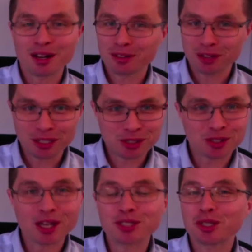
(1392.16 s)

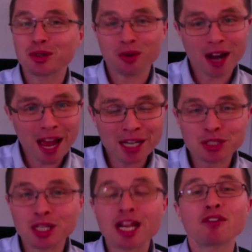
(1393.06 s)
legislation or
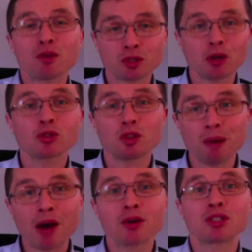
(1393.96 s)
action, and of course also the
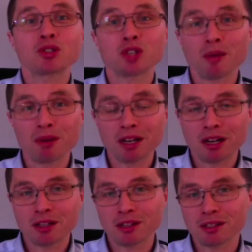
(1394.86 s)
power to summon
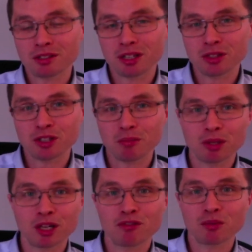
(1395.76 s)
an
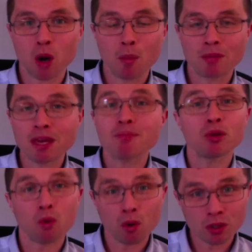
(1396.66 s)
assembly of the Roman people
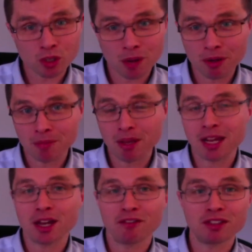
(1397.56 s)
or summon a
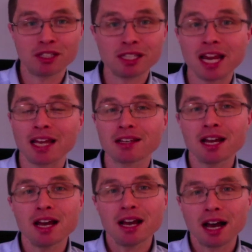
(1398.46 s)
meeting of the Senate.
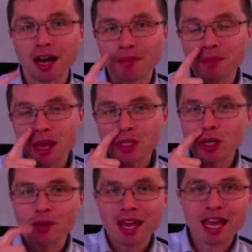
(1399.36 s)

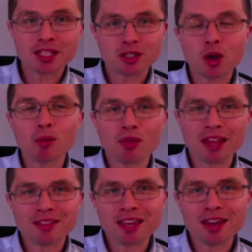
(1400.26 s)
So it's notable that